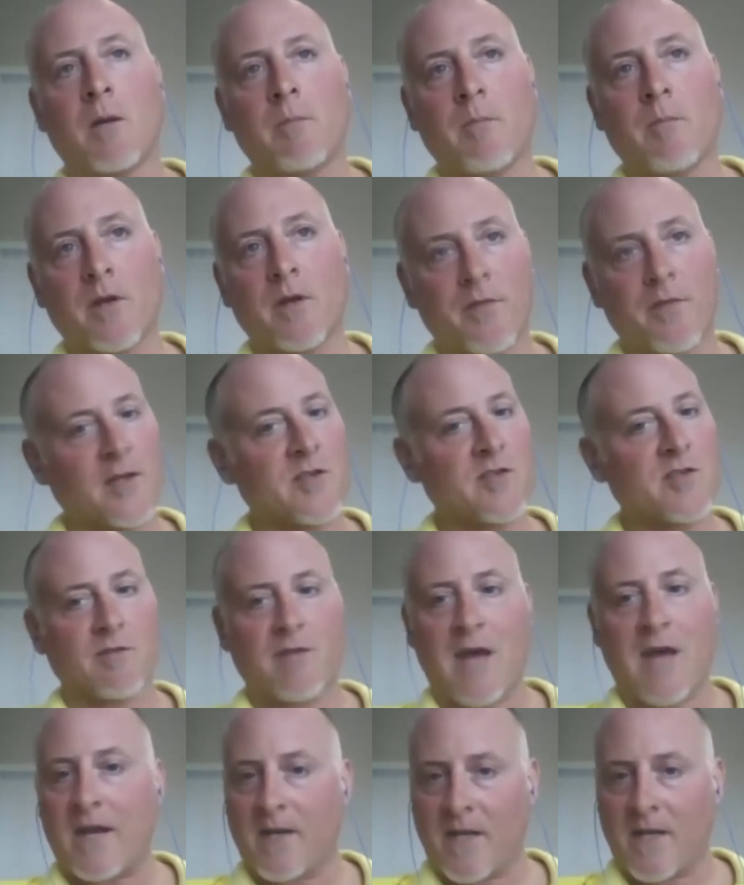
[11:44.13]
things of
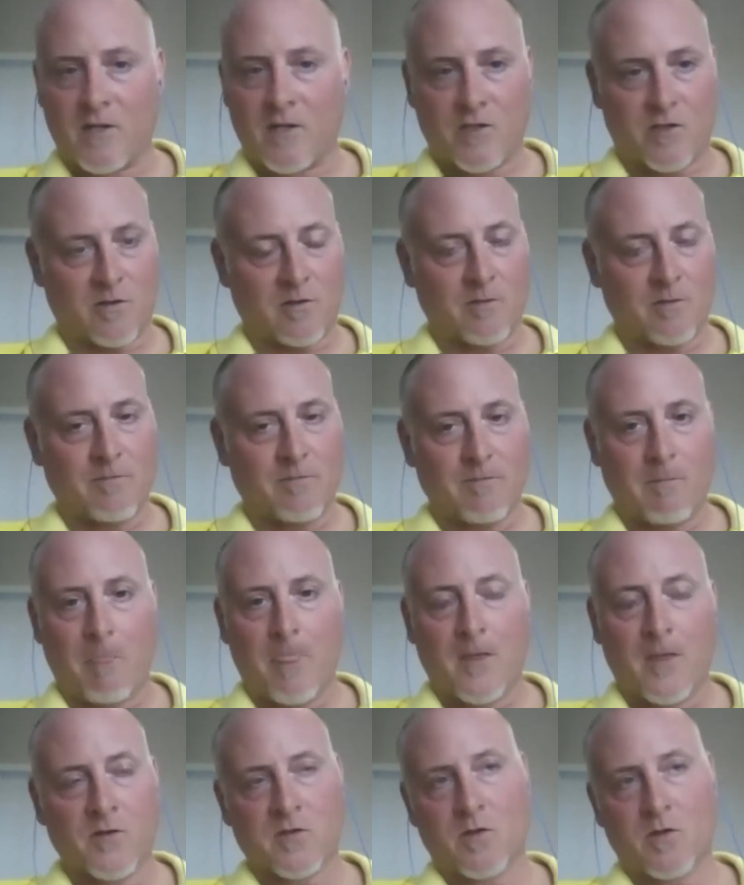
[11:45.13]
that nature.
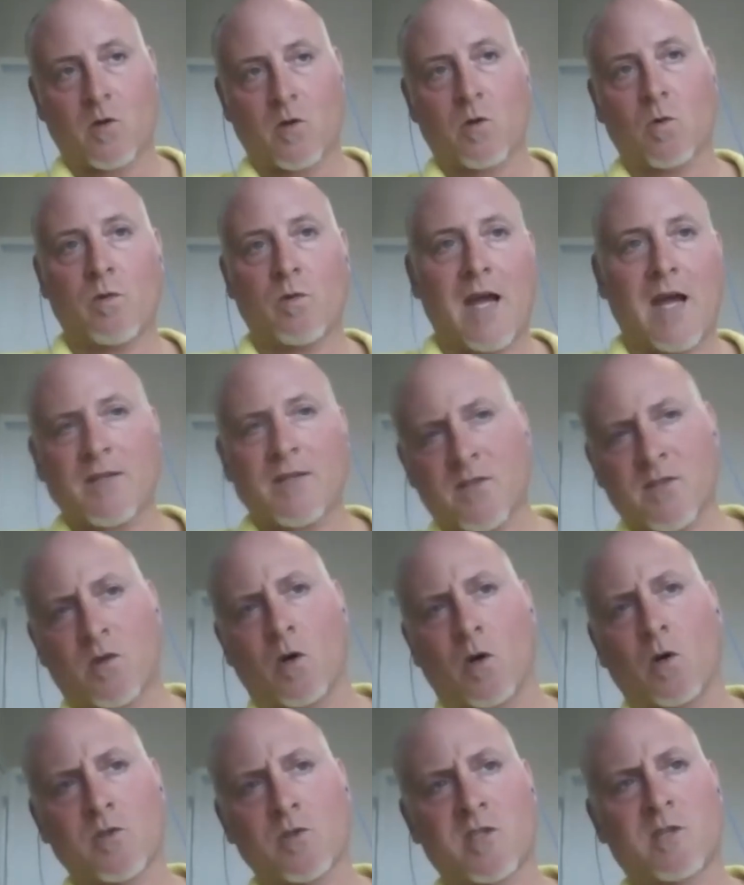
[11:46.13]
So that's
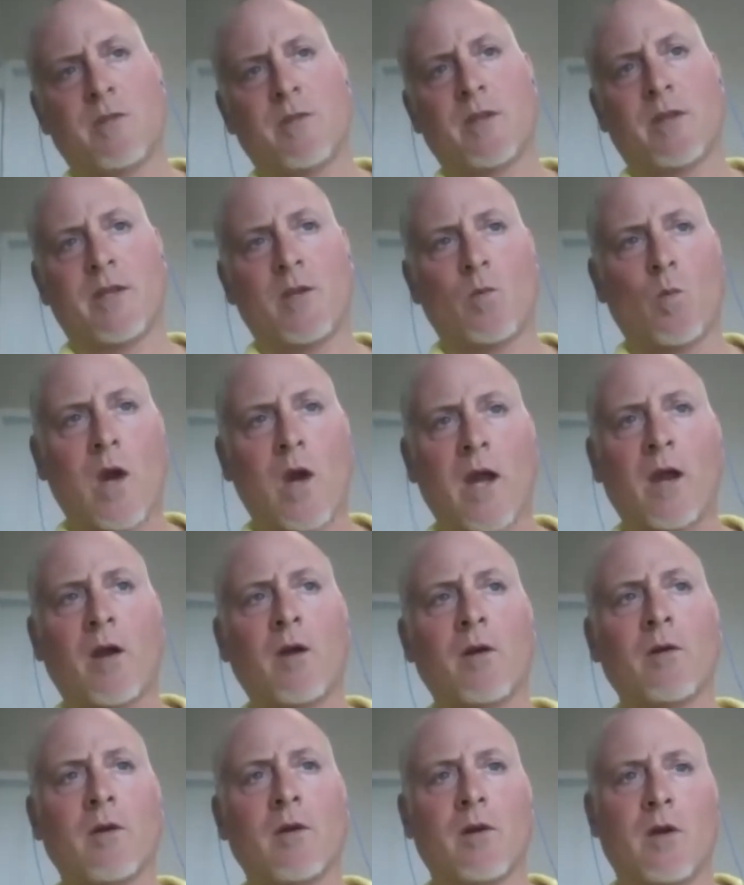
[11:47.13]
ultimately
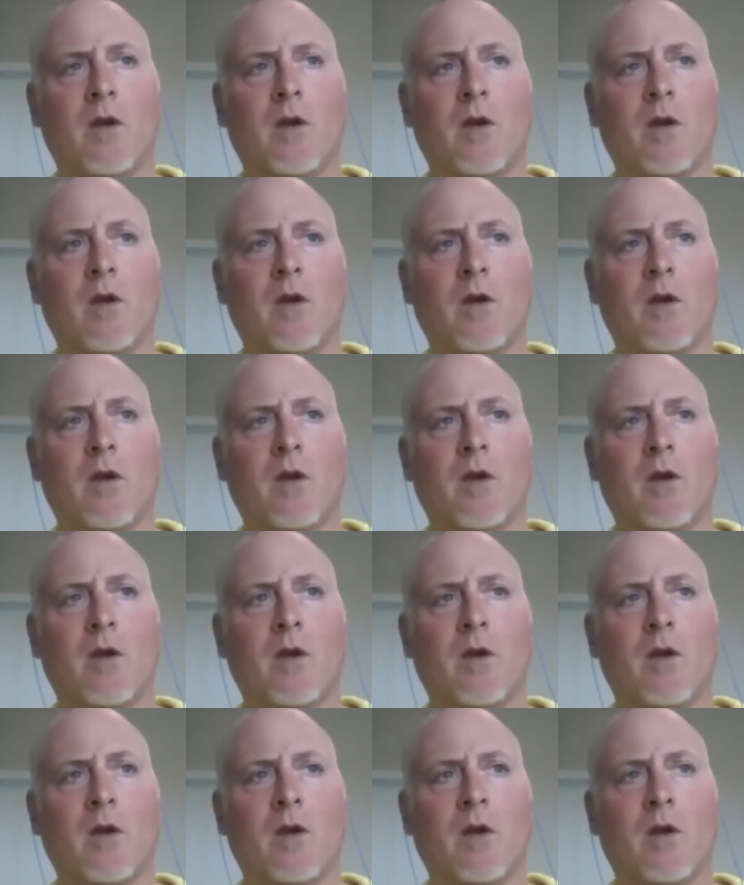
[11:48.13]
where